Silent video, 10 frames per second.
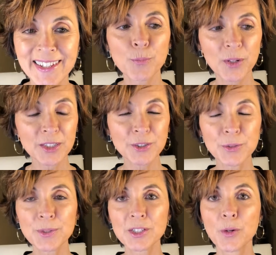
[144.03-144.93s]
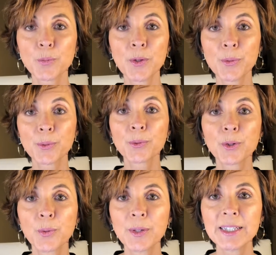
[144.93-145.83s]
And what I'll do is I'll run through the
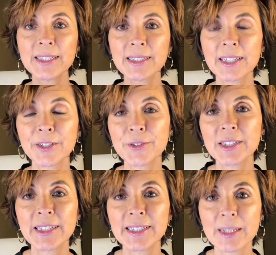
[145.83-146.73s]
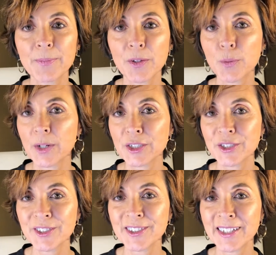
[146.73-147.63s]
quiz, let you see some of the
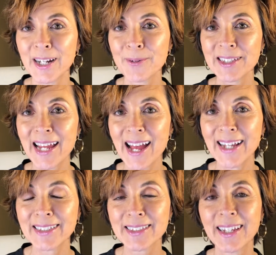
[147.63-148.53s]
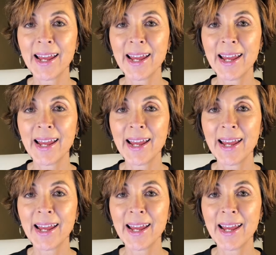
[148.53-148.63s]
questions that I was asked,